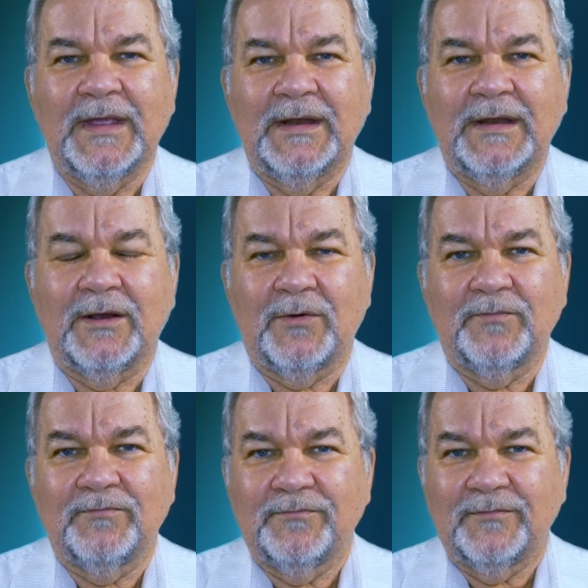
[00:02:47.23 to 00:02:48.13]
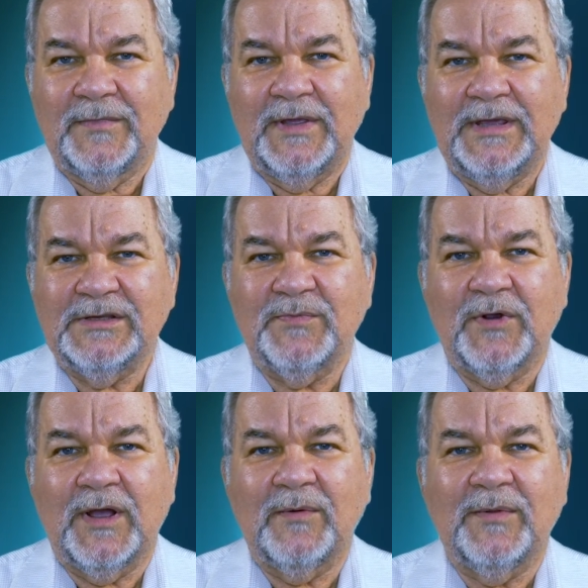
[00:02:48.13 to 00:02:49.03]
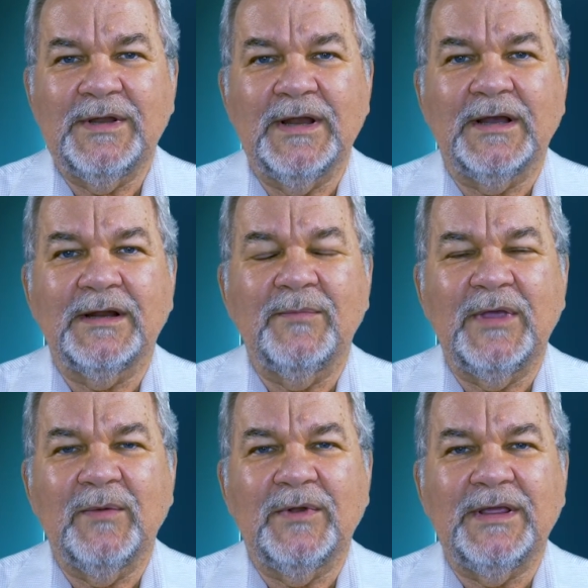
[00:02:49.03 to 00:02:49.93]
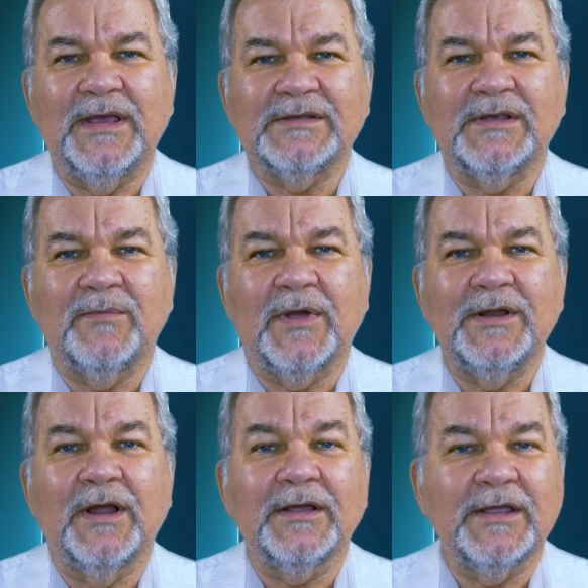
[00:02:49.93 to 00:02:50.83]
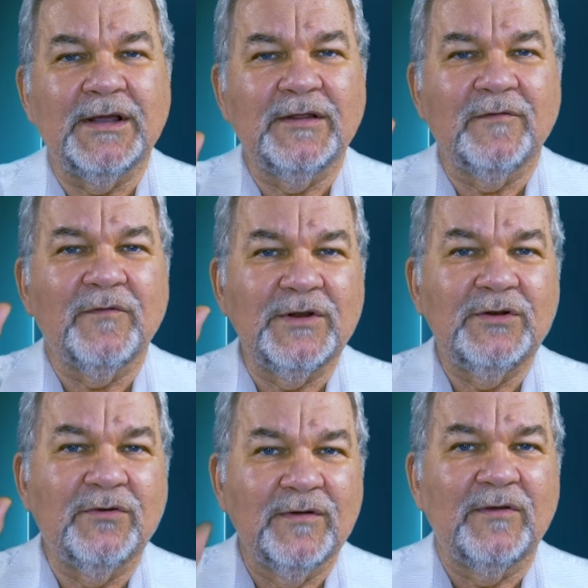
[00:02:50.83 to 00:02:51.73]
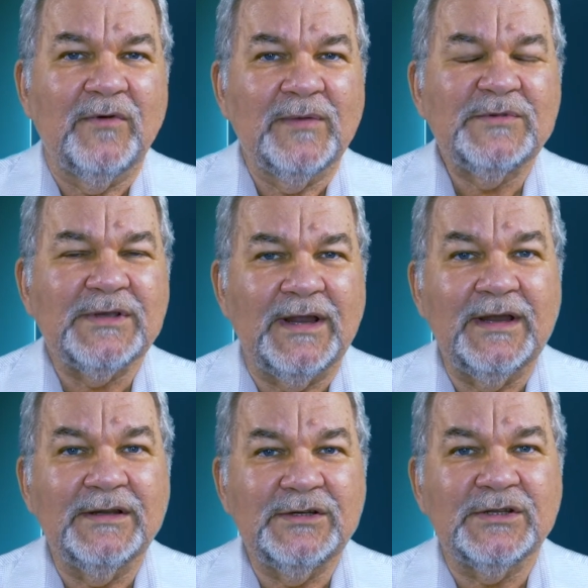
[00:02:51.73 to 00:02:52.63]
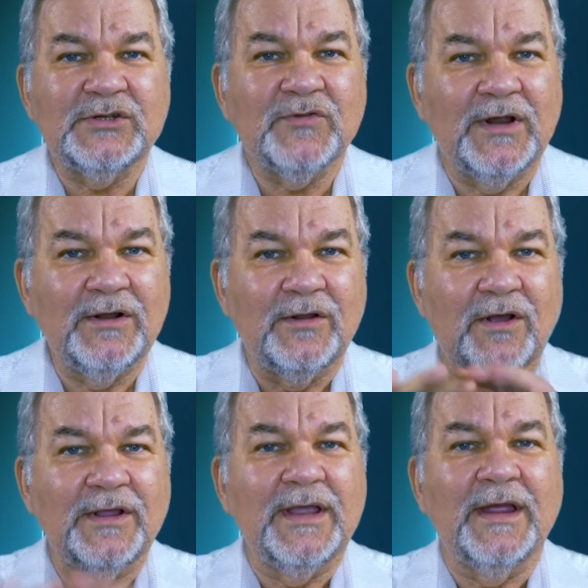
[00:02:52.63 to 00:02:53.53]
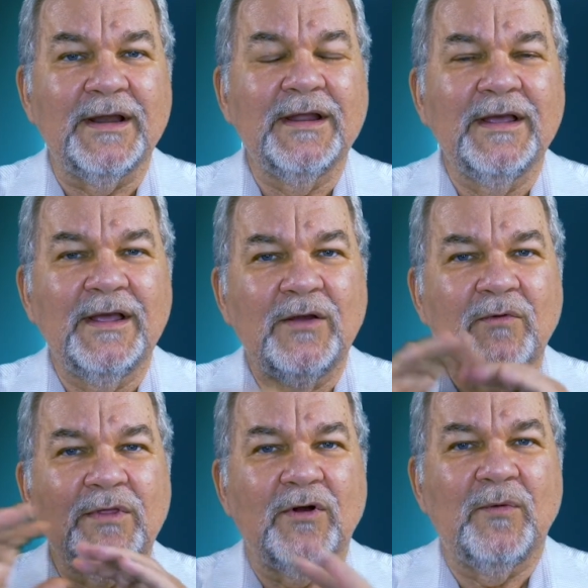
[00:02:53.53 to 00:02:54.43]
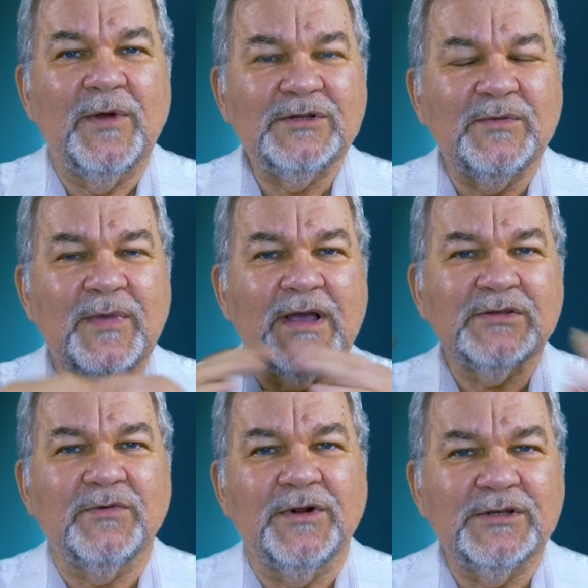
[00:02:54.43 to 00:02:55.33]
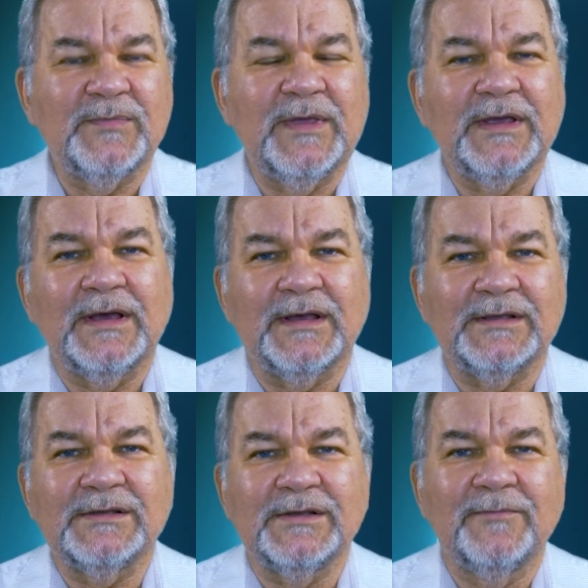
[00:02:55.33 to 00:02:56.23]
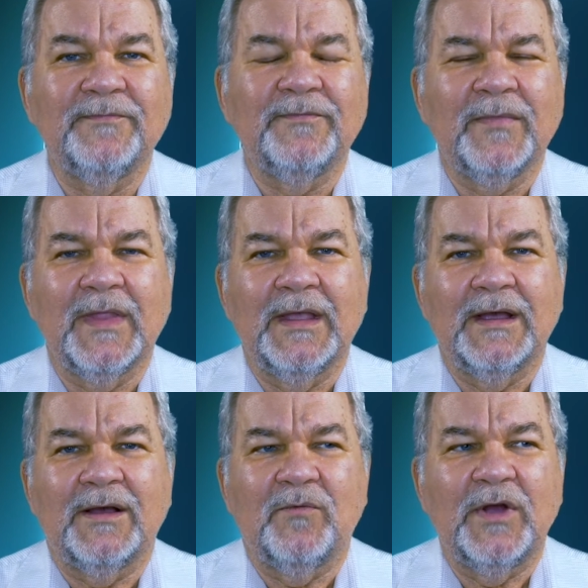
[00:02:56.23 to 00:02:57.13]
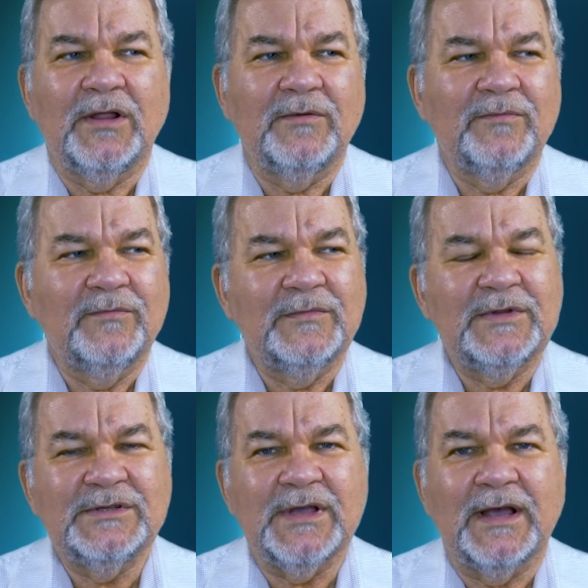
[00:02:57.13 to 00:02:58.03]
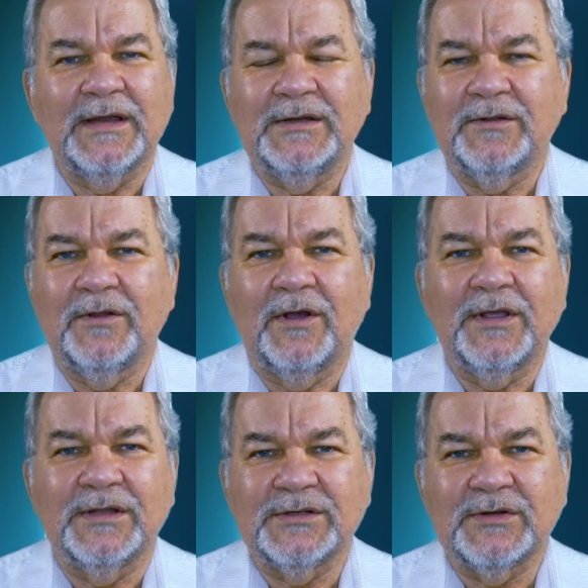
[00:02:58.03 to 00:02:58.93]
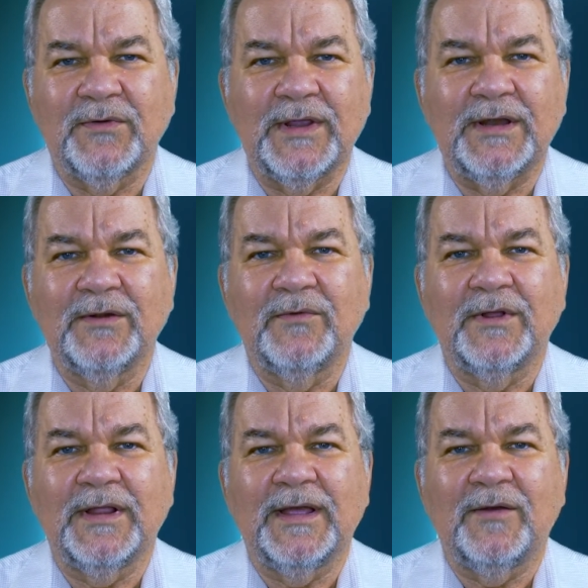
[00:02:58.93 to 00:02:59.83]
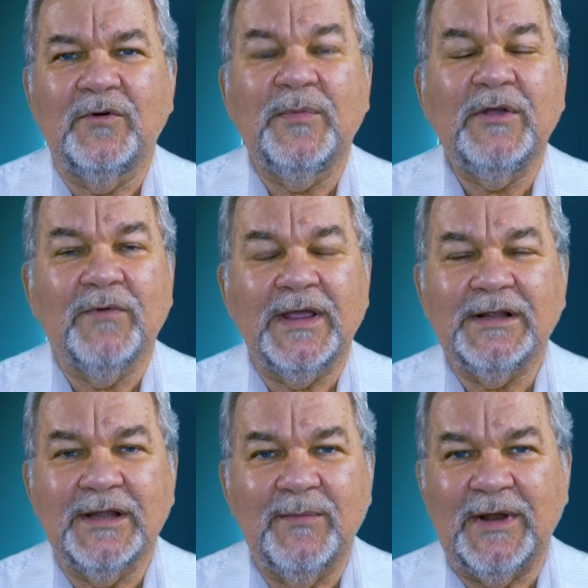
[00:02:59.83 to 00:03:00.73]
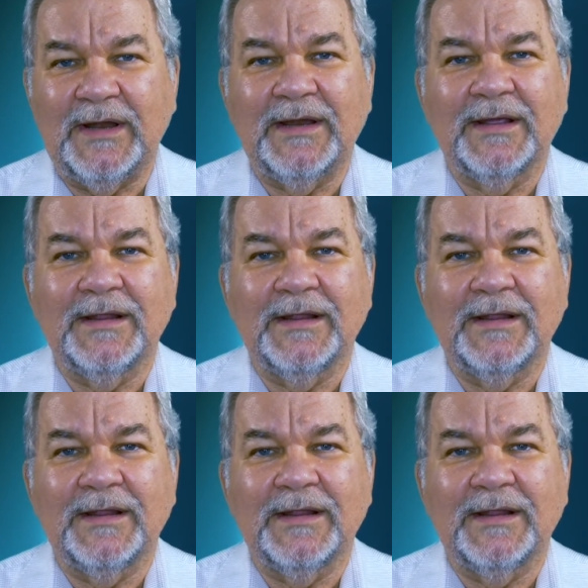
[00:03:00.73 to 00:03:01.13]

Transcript: Now, he's probably not going to be able to guess it by knocking on the front door of the website and just try to log in with a whole bunch of passwords, because a well-designed login screen will be rate limited.